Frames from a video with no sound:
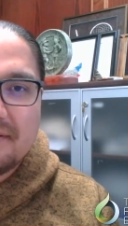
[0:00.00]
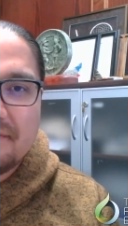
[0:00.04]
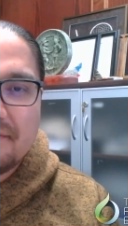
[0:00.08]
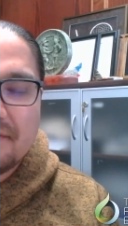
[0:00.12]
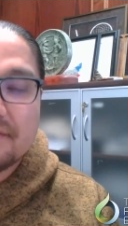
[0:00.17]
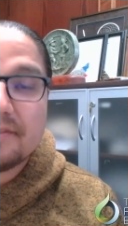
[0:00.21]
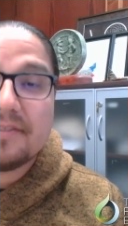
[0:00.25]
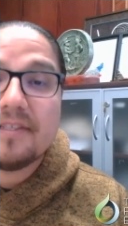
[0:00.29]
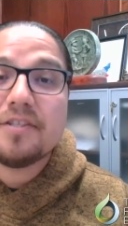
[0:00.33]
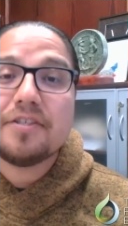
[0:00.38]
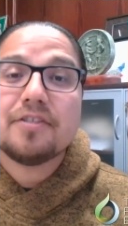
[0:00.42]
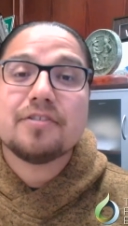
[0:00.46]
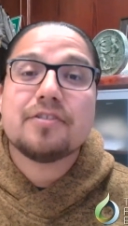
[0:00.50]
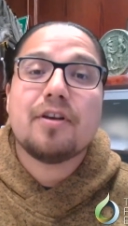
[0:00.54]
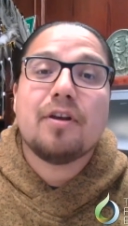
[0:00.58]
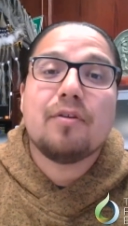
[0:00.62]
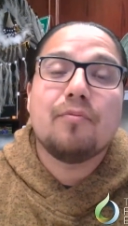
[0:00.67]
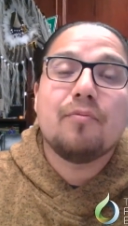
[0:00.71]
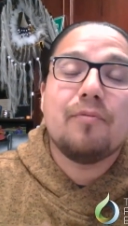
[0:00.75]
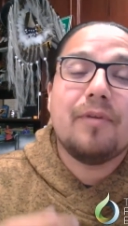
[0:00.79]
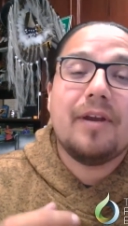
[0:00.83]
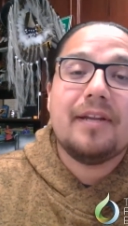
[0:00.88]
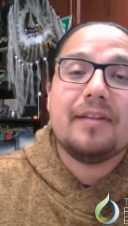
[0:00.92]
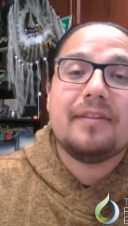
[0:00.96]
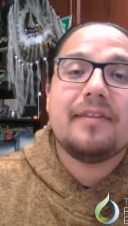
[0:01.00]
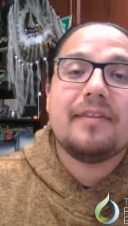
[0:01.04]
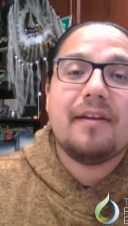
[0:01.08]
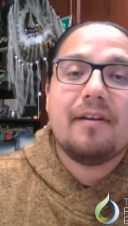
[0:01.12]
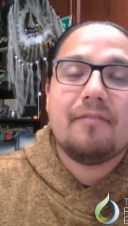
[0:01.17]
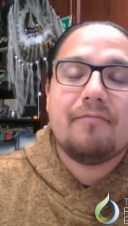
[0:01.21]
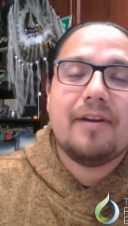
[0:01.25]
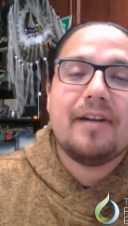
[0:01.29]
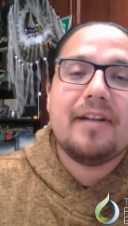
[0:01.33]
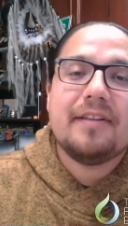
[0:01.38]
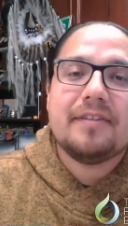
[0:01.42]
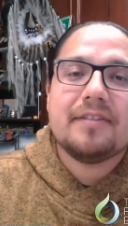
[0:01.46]
First Nations are right
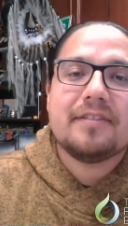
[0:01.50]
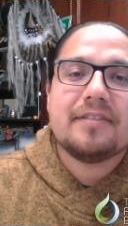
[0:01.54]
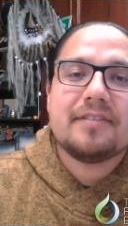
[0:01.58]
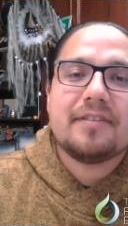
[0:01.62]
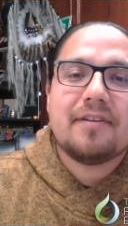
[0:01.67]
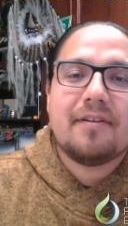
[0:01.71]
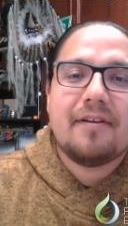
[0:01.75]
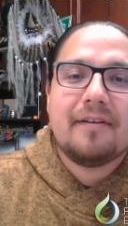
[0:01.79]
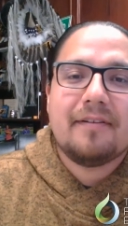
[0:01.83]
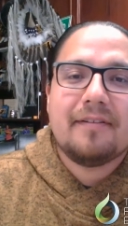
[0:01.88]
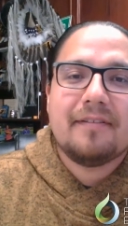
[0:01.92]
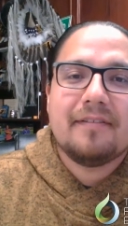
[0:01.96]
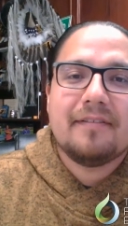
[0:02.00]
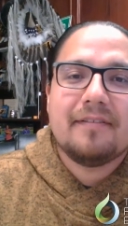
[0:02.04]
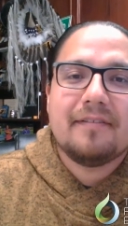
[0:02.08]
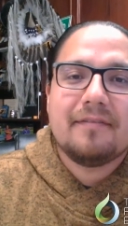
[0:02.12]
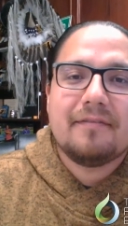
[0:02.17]
there, right at the start,